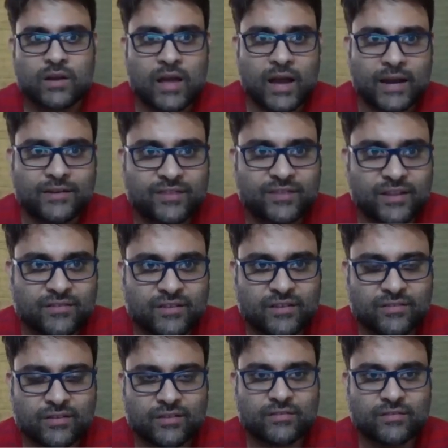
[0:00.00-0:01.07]
And since
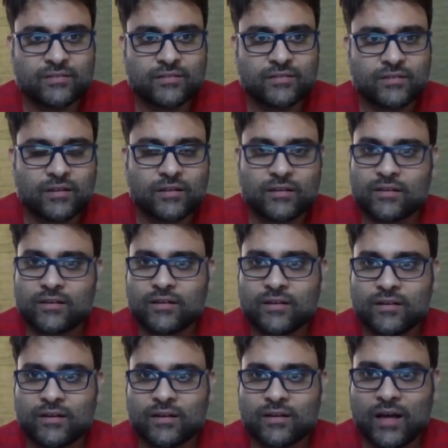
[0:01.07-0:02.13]
this is
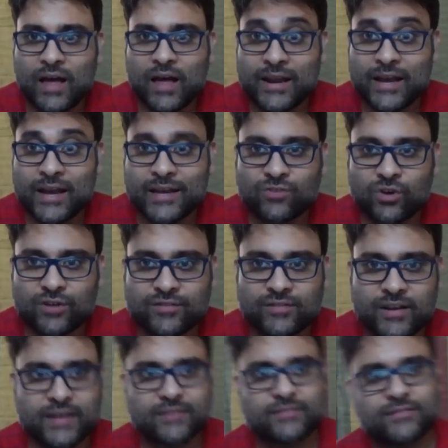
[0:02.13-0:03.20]
an
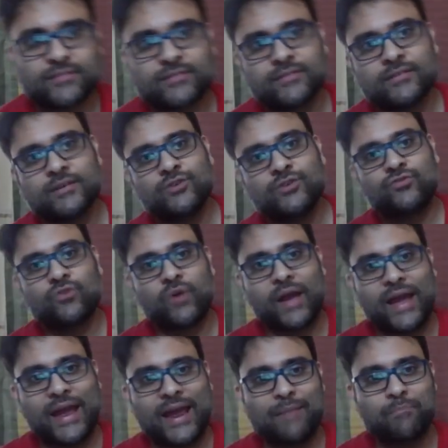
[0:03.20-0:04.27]
isosceles, so
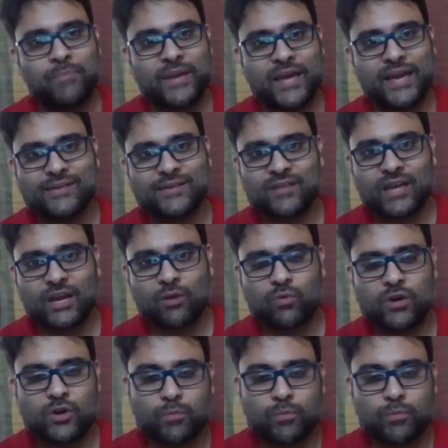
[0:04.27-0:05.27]
AB is equal to